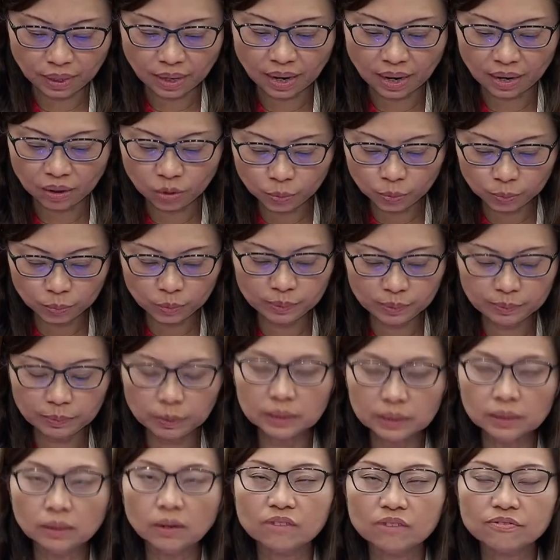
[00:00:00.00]
I hope we
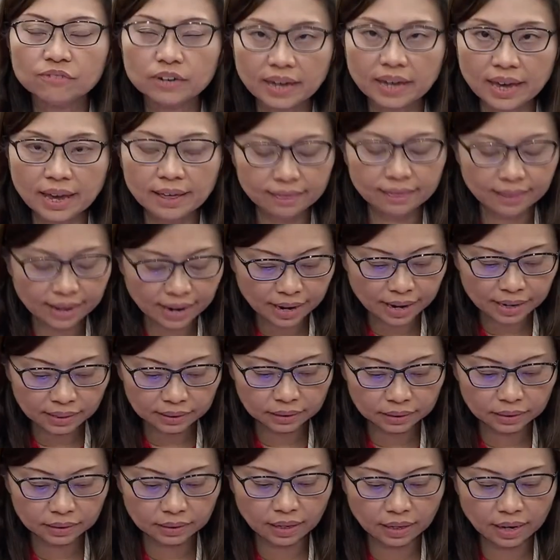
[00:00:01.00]
will not forget
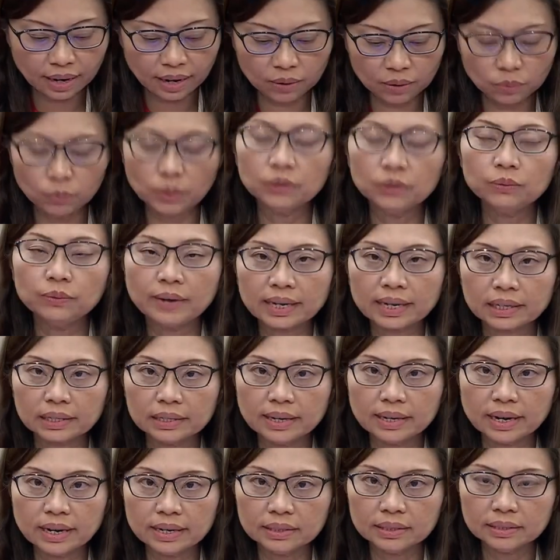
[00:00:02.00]
that and will
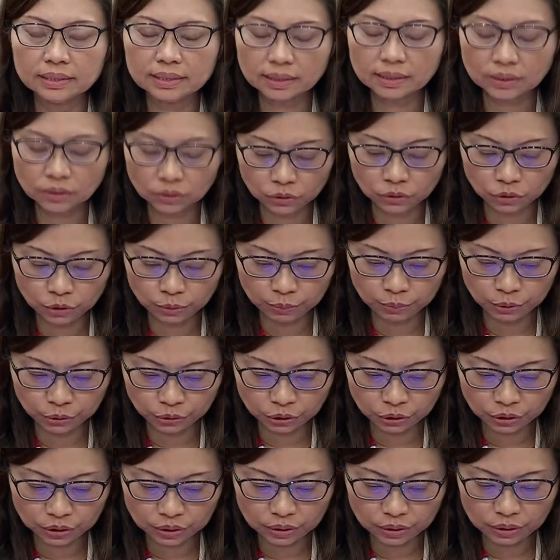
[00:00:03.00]
recognize their
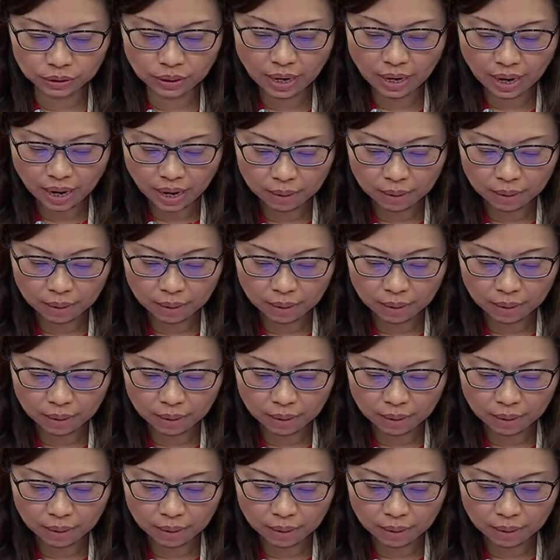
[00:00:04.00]
contribution